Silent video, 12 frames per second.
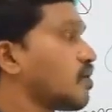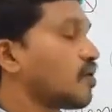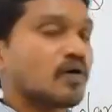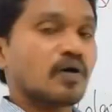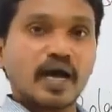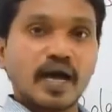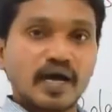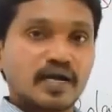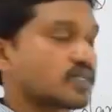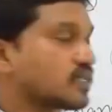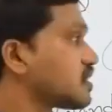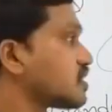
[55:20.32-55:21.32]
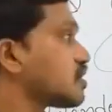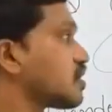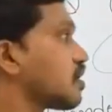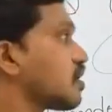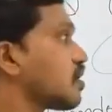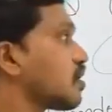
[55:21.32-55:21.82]
and this is
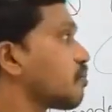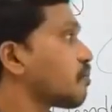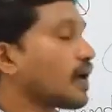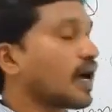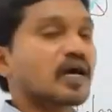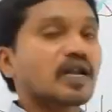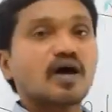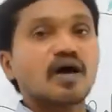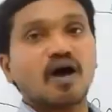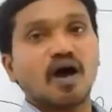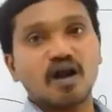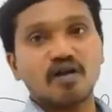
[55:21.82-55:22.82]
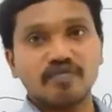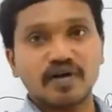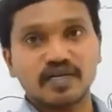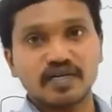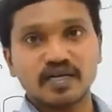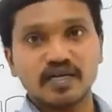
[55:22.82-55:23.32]
para-olfactory